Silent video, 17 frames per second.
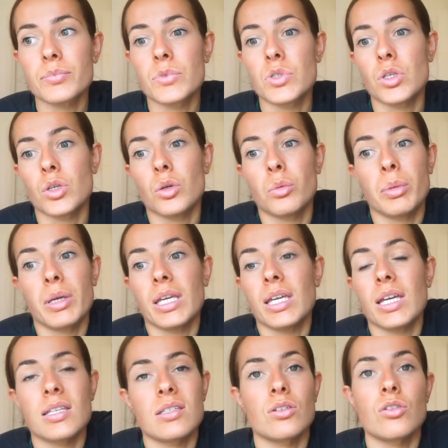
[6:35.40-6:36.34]
to
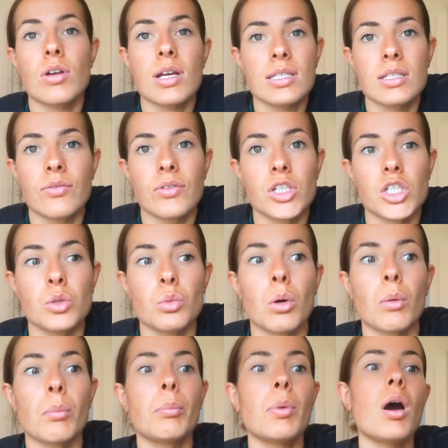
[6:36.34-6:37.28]
be as aggressive as you
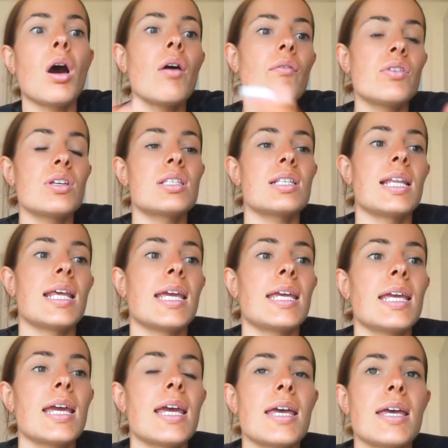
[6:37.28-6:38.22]
want. But
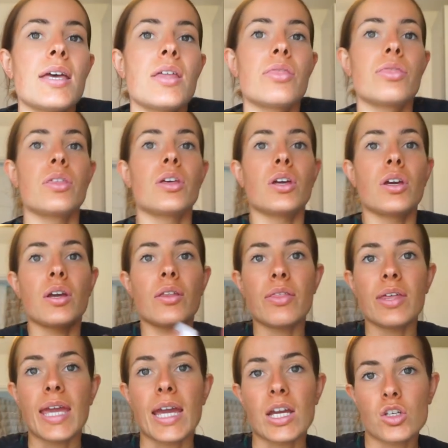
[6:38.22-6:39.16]
obviously, the,
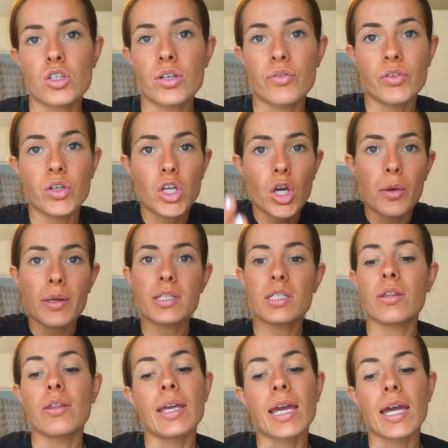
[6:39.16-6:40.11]
the if you go
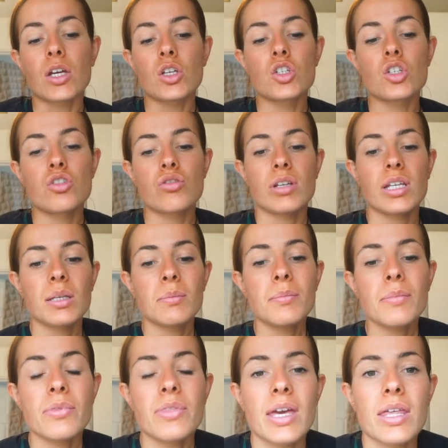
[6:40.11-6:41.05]
into the
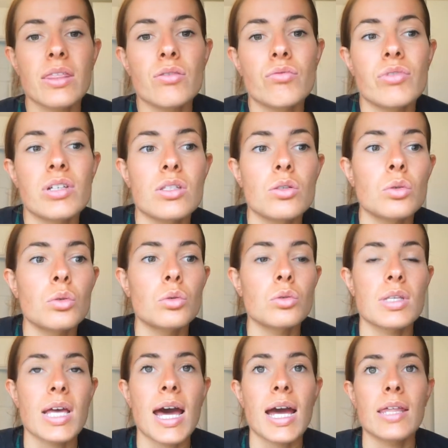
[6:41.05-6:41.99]
extreme, then the
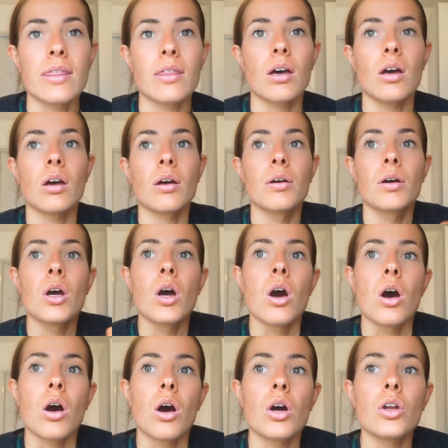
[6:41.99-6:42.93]
results either
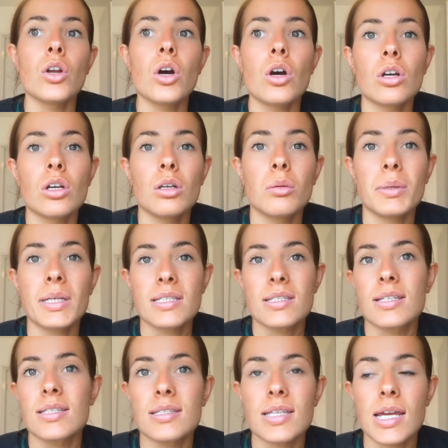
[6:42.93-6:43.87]
are not going to be
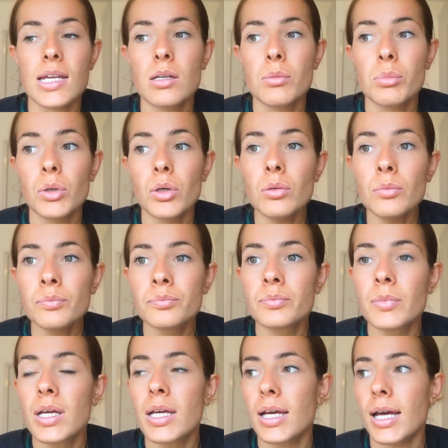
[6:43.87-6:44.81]
sustainable
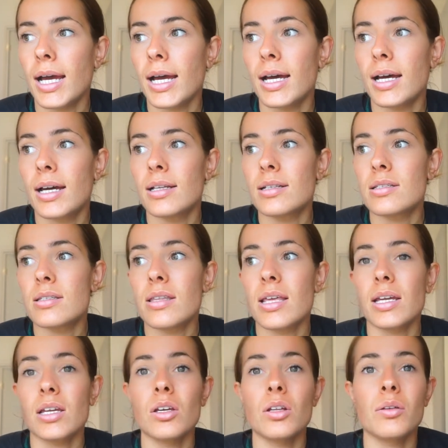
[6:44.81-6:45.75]
and
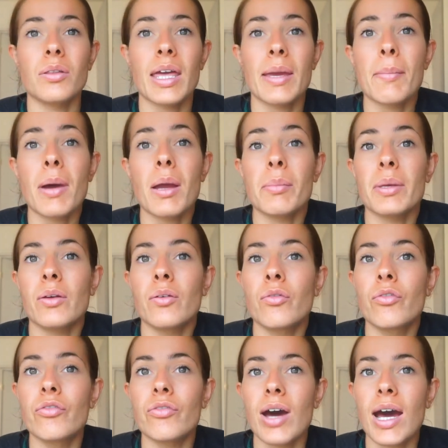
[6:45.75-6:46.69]
they're going, they might be
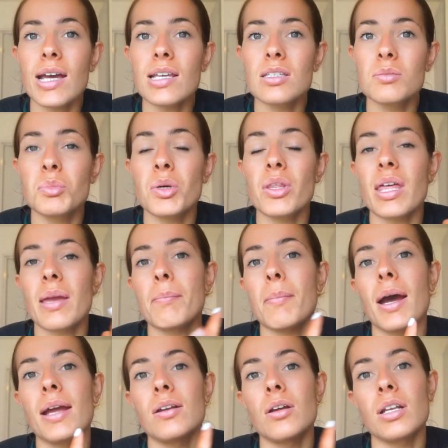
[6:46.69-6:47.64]
fast, but they
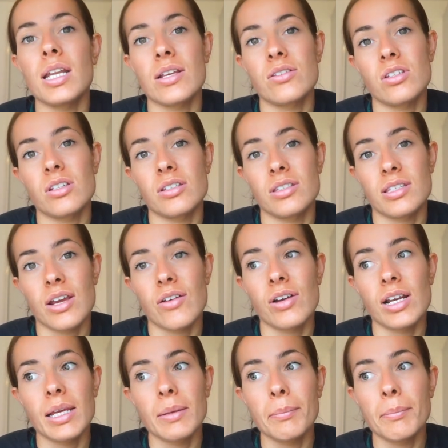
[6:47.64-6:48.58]
might not
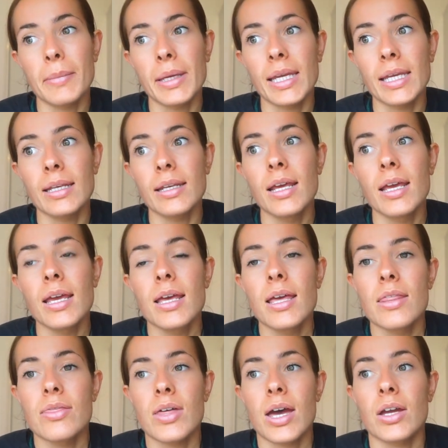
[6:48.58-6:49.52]
necessarily mean
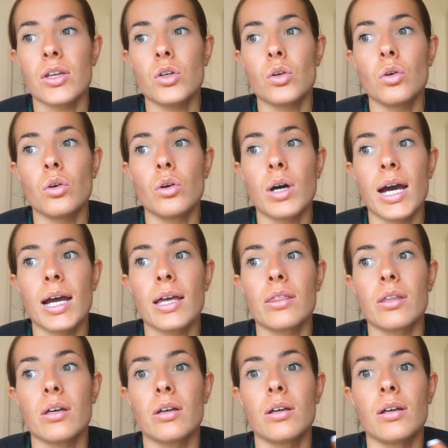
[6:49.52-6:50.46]
that you're
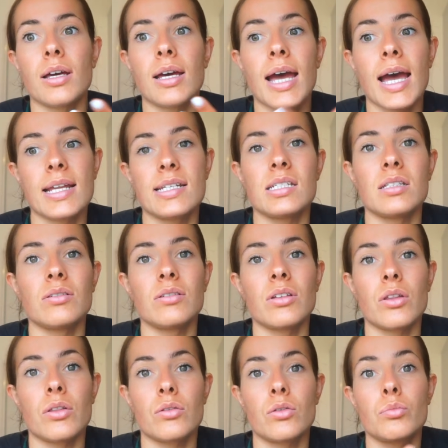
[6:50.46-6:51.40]
either
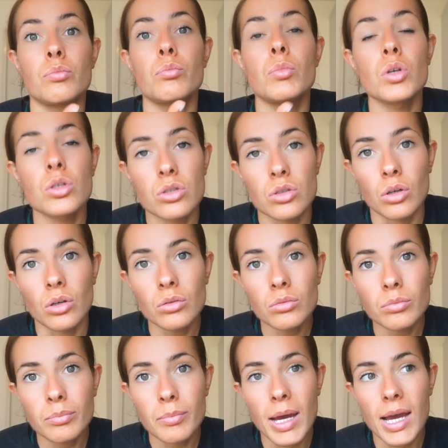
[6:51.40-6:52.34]
adding
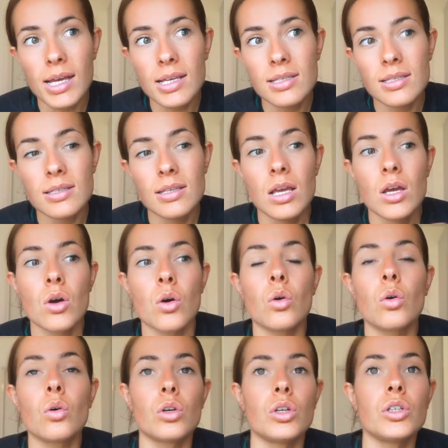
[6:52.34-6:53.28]
muscle mass
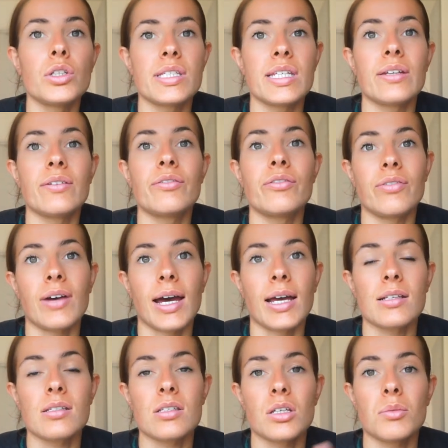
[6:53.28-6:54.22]
or losing
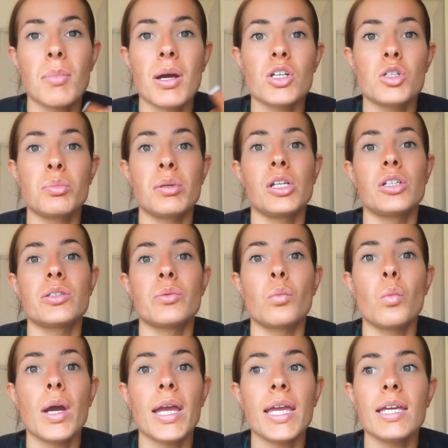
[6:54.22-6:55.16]
fat. So you might just be losing
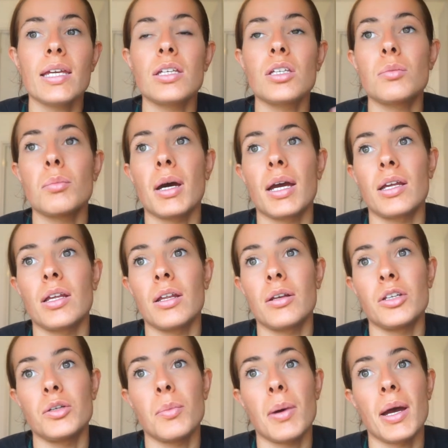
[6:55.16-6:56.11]
weight, you might
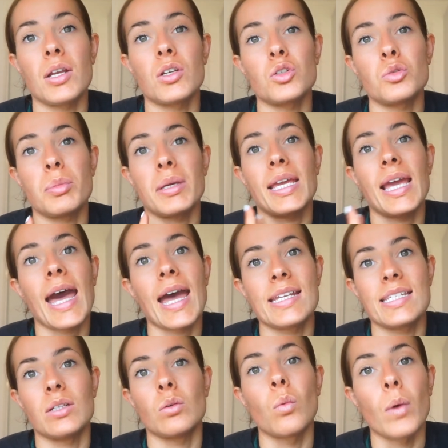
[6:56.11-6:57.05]
and you might just be
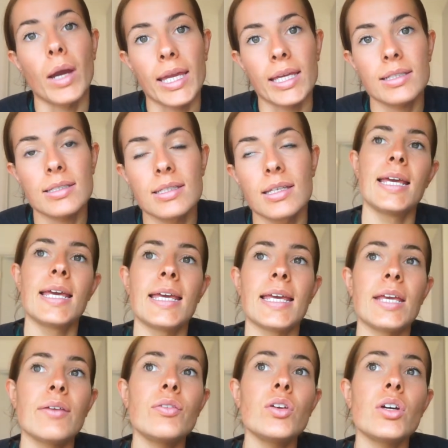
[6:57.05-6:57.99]
adding weight.
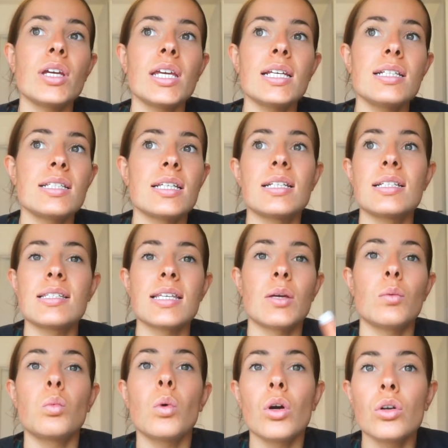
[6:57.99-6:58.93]
If you're eating
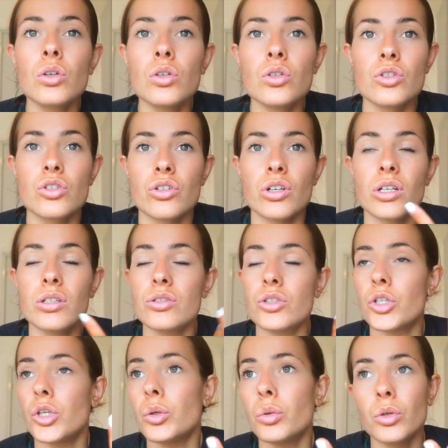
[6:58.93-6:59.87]
say 100,
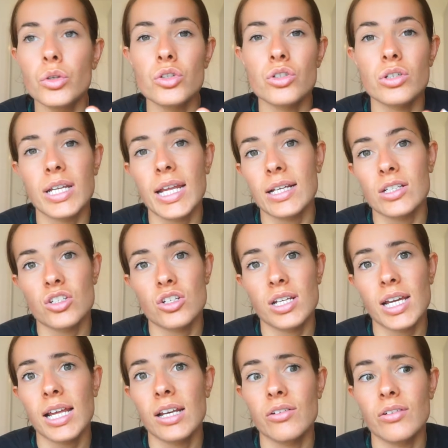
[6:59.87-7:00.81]
200 extra
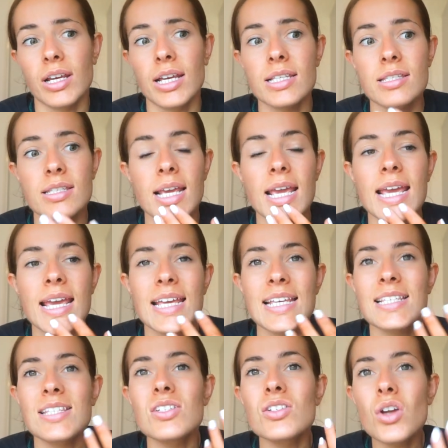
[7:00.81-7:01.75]
calories,
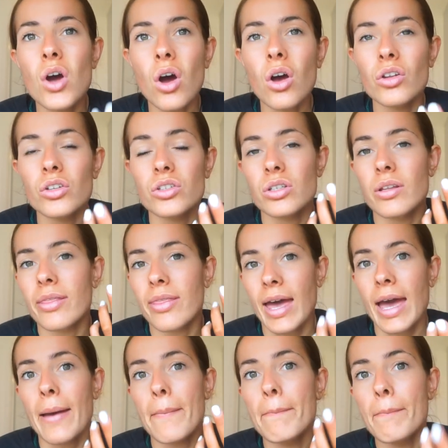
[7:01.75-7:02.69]
it's not
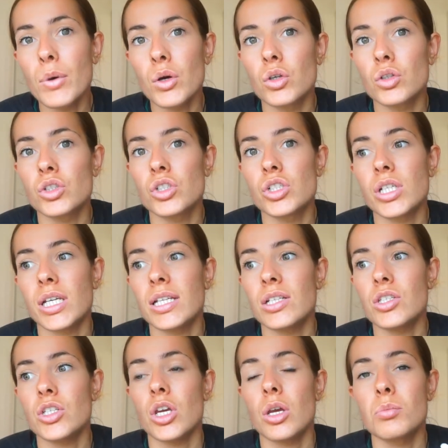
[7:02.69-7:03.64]
that much
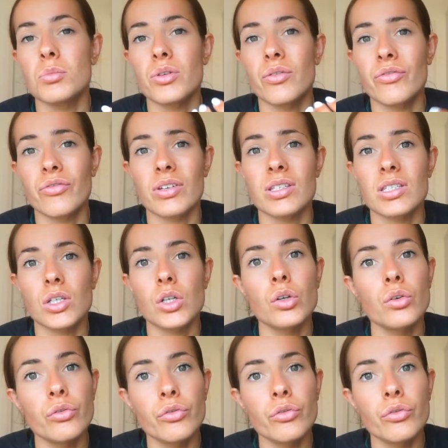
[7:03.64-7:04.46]
in terms of physical